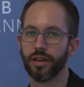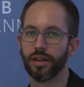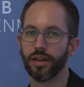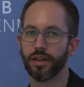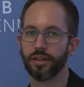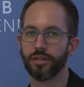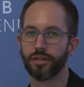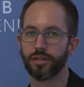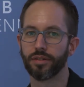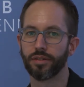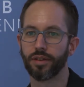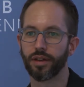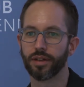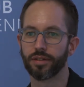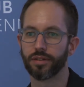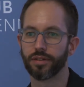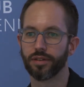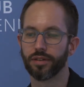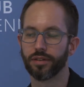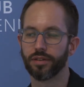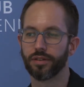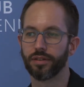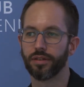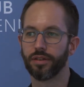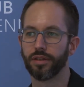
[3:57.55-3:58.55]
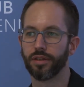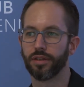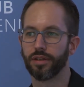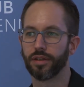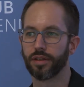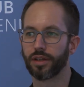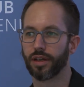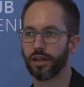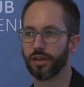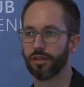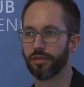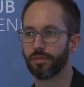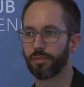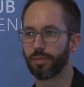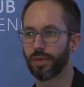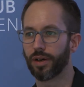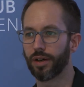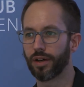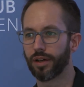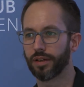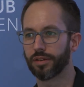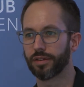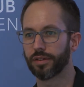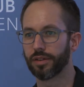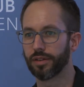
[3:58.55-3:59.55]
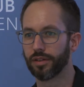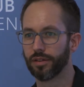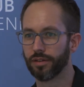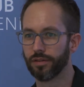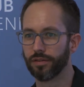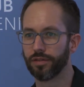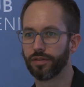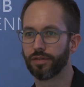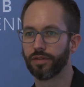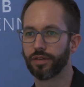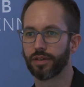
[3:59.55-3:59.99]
and stresses the kind of positive